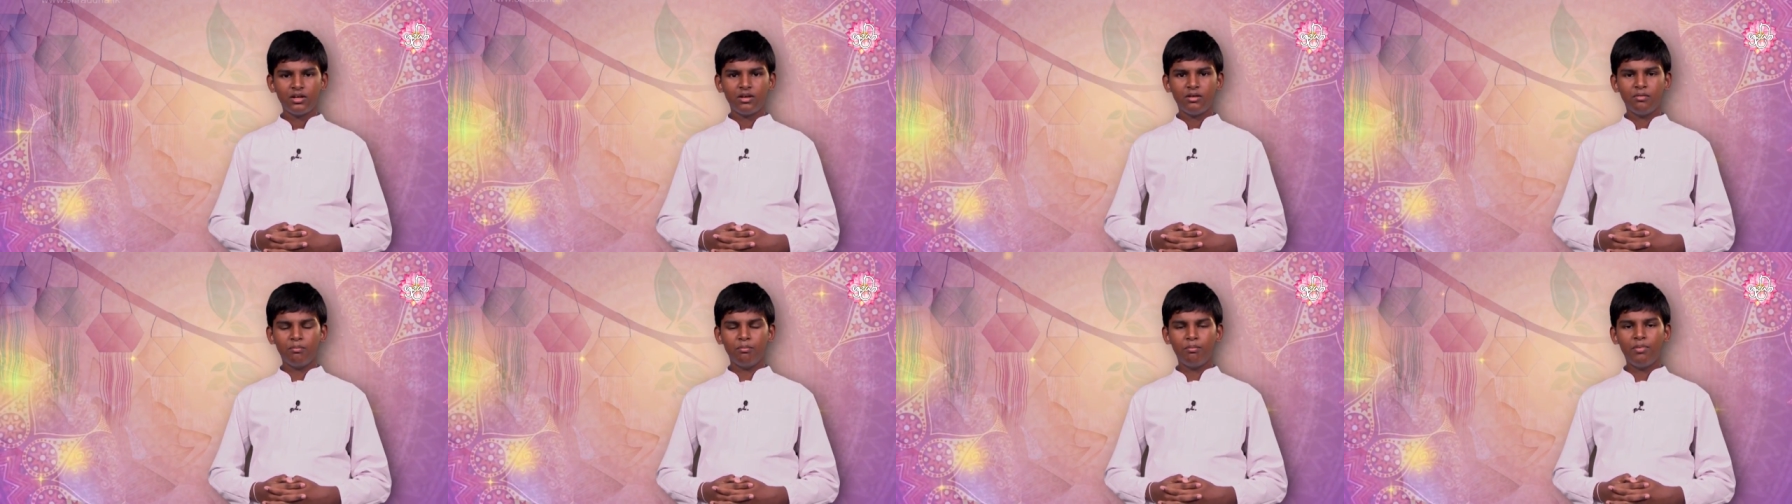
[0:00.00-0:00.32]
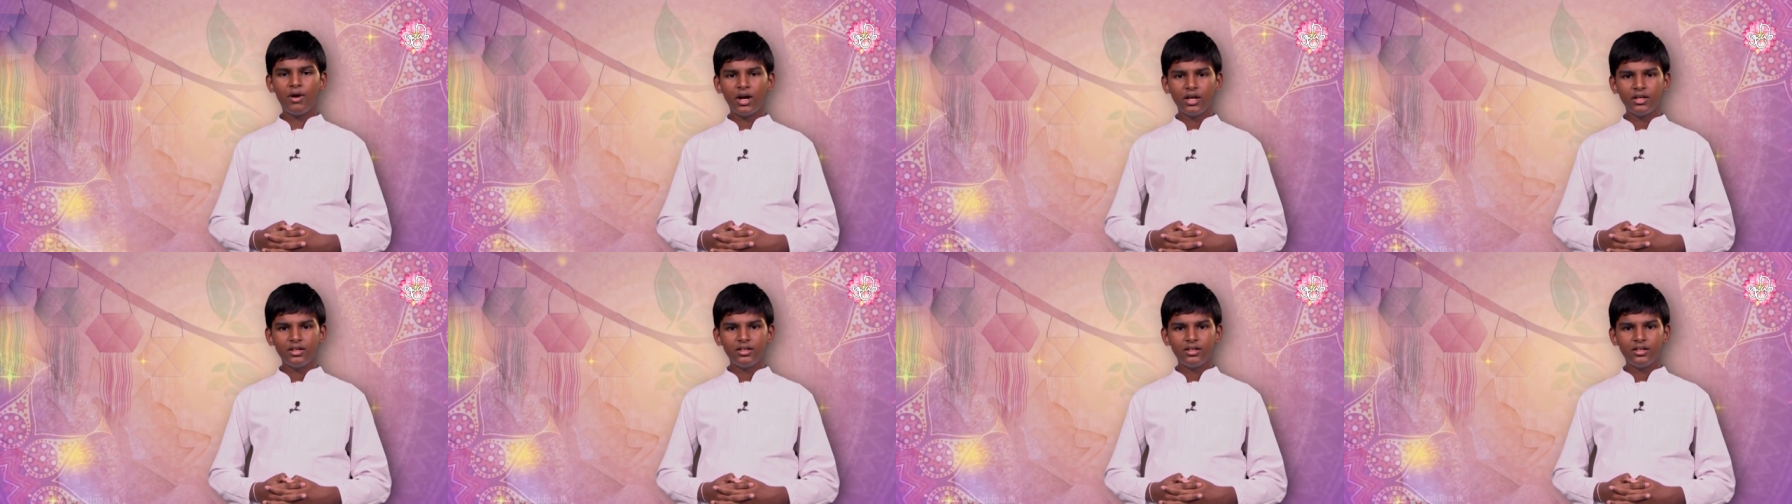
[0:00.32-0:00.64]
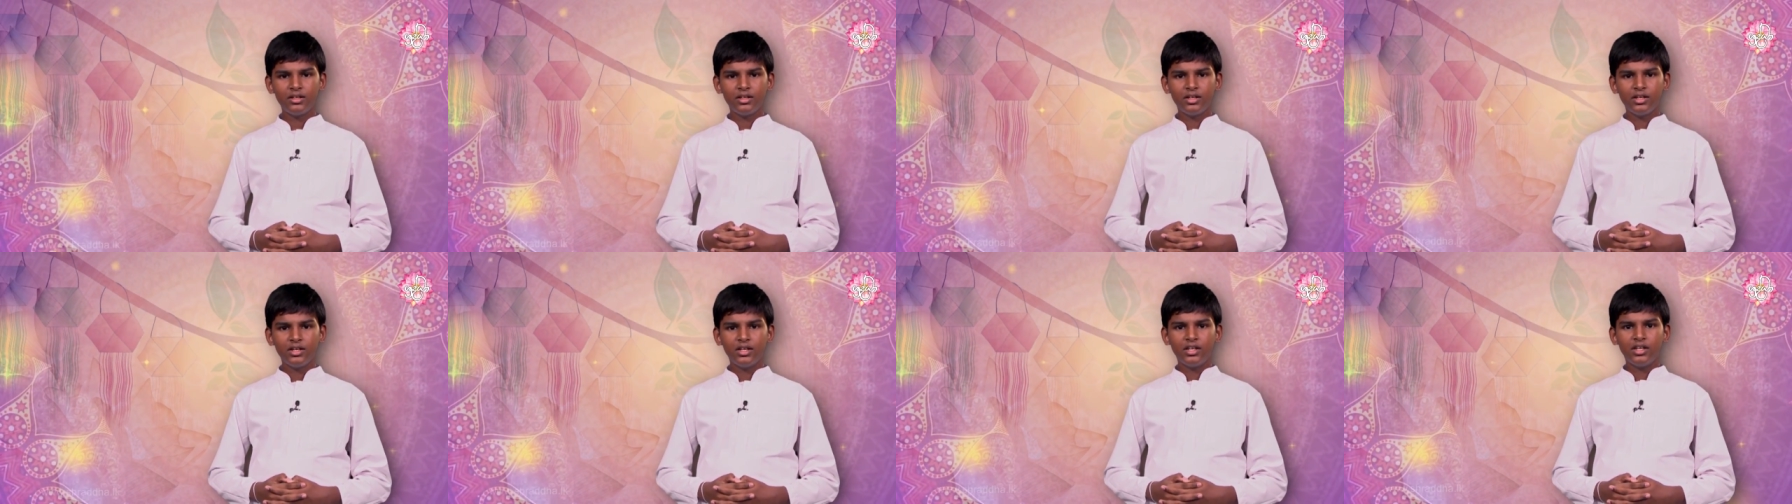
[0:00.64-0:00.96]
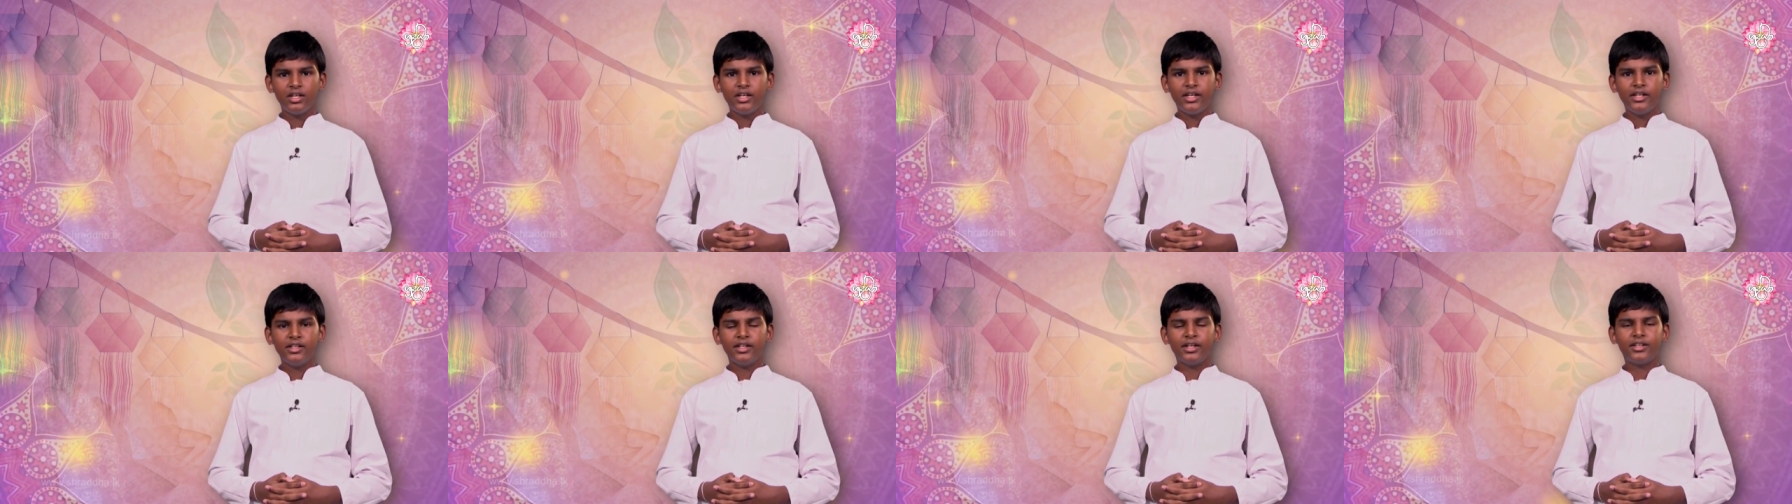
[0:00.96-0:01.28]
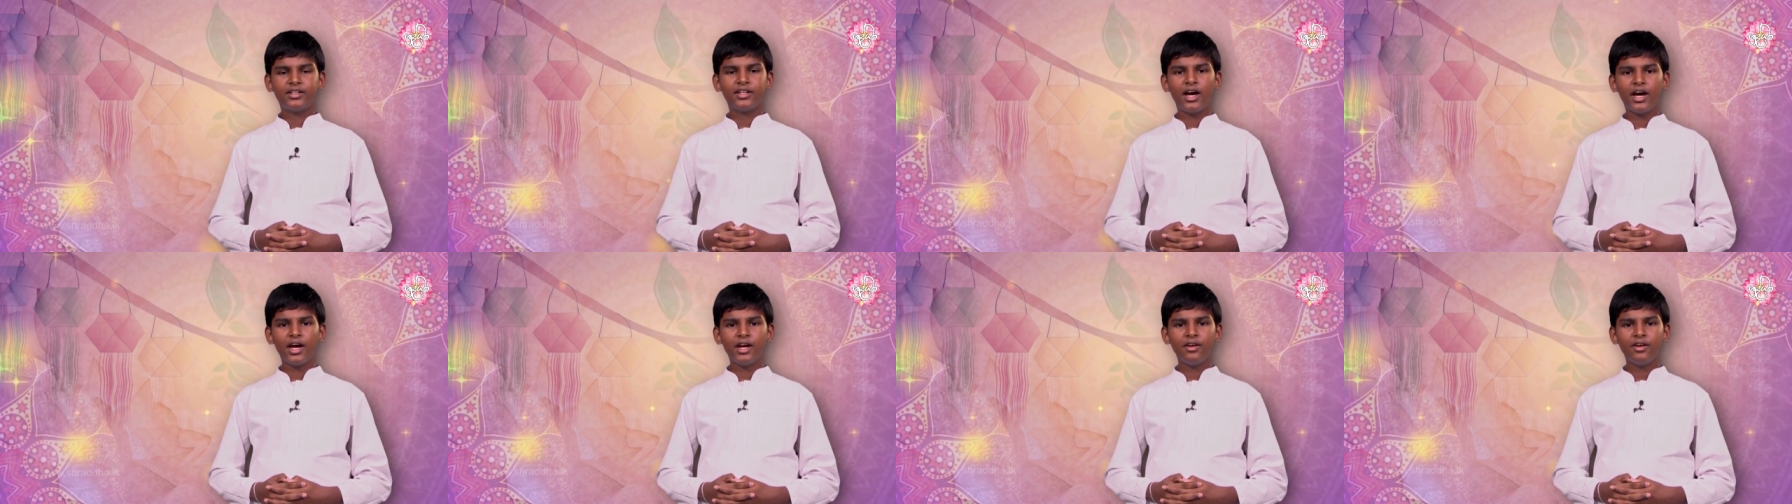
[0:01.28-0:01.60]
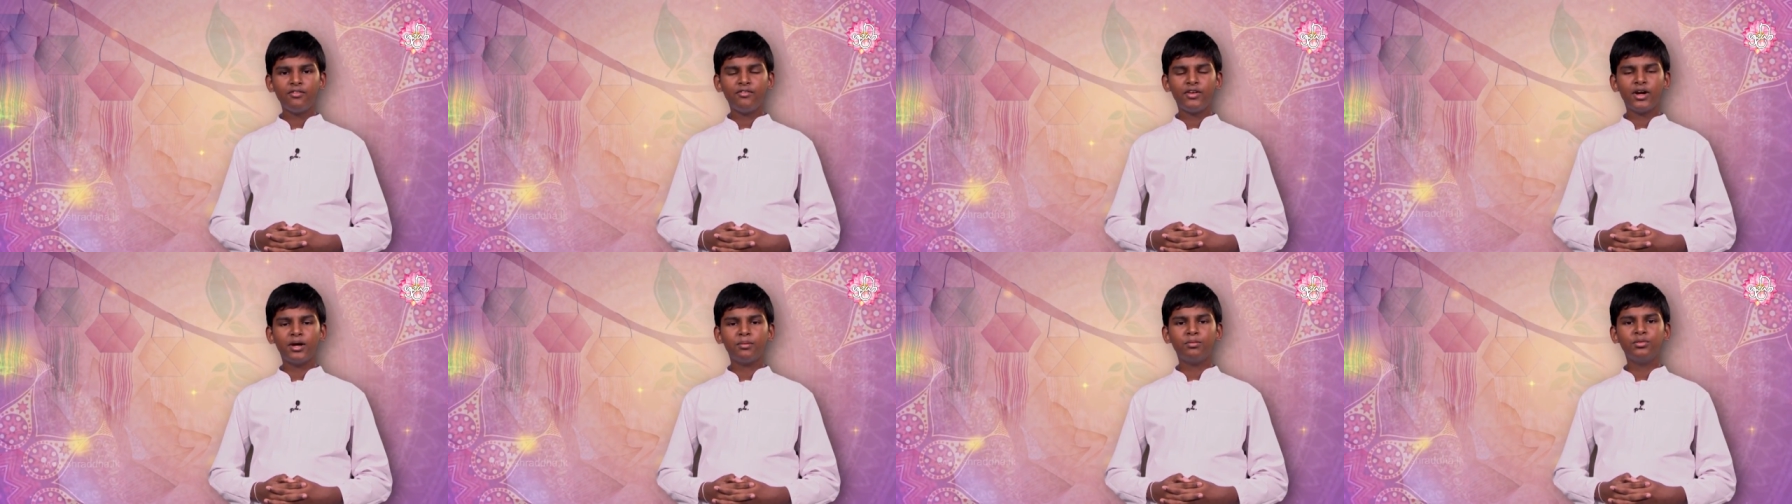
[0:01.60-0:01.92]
But in a time where